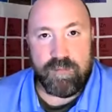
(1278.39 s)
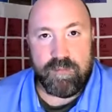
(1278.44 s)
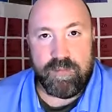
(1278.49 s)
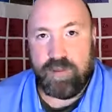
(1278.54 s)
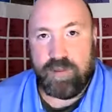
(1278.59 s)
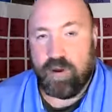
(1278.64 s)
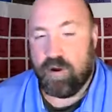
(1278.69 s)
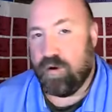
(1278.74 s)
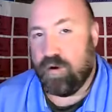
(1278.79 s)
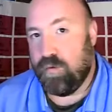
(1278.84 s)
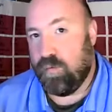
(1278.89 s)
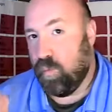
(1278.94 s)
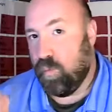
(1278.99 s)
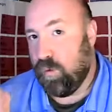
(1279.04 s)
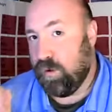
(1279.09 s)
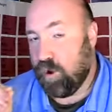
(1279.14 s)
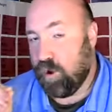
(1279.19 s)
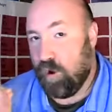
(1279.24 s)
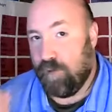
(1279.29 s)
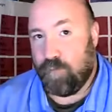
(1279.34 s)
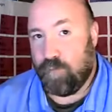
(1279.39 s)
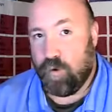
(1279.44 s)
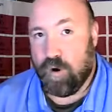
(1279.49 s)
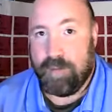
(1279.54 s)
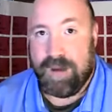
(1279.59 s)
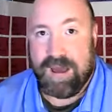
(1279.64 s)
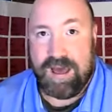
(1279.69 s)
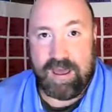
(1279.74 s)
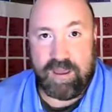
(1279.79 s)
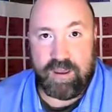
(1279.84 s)
we don't form
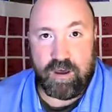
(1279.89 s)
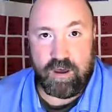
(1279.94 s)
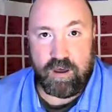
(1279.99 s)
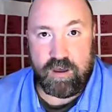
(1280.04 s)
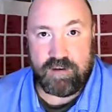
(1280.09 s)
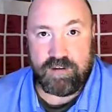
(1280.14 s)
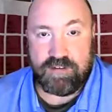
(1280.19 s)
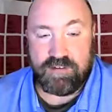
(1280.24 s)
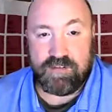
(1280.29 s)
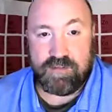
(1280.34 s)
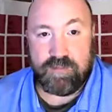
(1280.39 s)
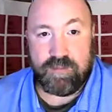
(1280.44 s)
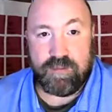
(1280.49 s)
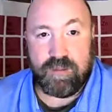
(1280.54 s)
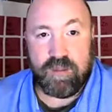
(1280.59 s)
ions.